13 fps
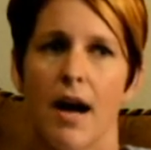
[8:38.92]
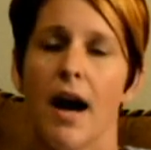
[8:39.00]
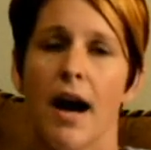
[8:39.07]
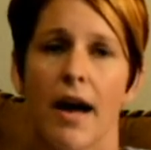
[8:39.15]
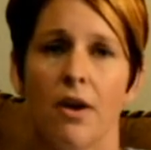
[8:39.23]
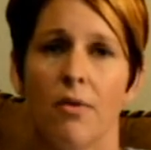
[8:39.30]

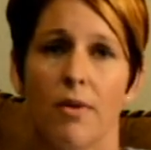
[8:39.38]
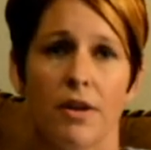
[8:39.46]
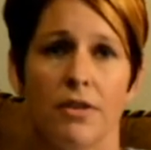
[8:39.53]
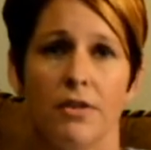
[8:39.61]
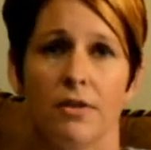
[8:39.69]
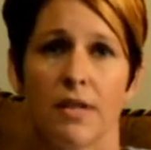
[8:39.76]
I don't want
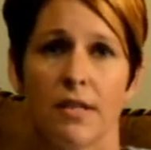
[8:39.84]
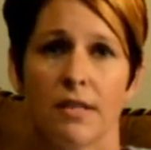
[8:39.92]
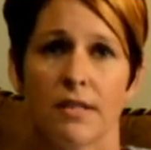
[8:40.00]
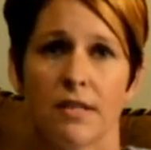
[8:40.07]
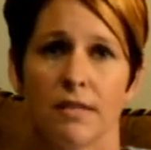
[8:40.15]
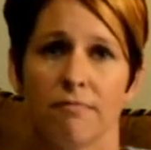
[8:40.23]
to do
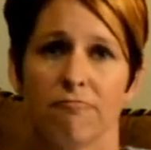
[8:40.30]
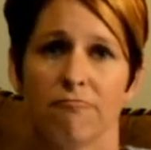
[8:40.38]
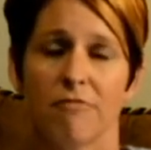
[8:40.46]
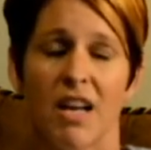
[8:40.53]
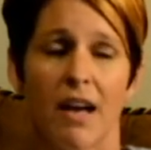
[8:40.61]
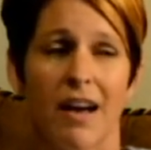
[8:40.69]
this.
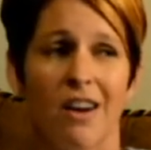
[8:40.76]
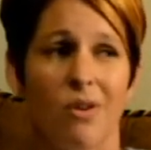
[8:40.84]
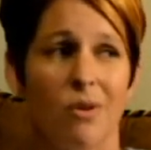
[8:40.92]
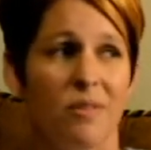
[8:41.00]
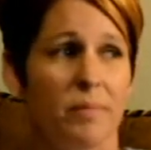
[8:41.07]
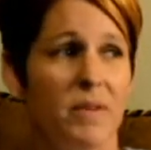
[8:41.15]
I
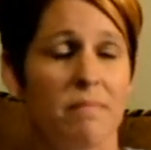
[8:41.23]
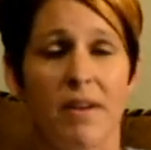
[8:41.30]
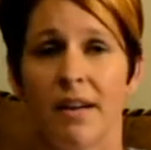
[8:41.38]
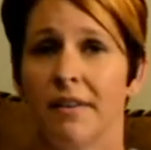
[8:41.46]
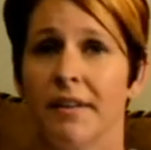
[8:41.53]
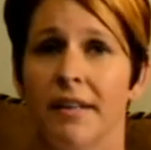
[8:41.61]
don't want to be
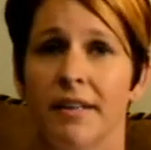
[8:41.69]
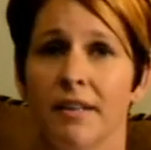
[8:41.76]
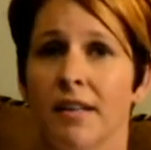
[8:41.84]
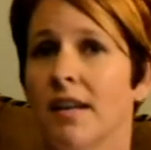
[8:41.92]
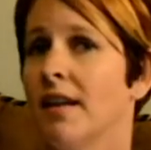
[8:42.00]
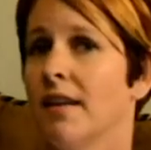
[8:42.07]
married.
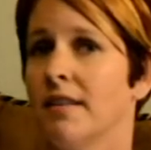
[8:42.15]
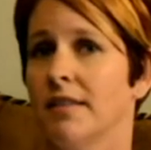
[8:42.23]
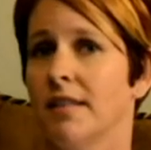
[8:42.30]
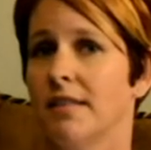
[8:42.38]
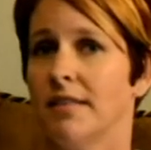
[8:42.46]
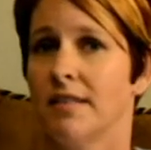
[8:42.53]

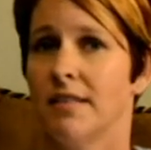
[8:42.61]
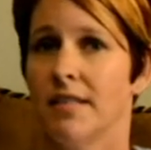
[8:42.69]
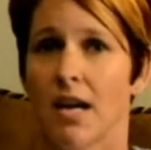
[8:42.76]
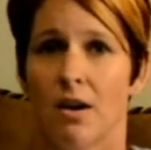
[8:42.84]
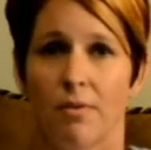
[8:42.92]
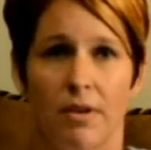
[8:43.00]
This is
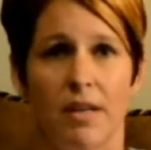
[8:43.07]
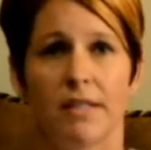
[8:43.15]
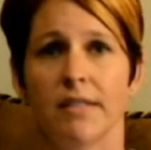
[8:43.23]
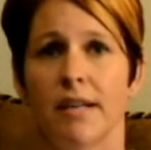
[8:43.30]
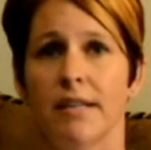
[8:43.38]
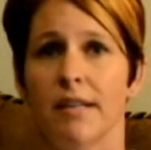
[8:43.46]
not what I
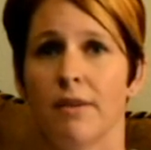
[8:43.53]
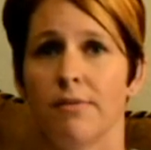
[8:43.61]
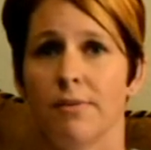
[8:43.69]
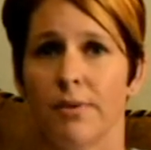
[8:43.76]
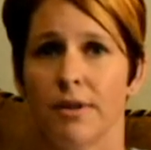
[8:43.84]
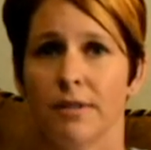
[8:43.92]
signed
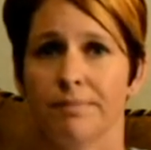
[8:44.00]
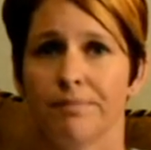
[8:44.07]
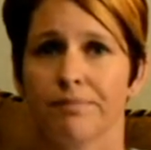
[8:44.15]
up for.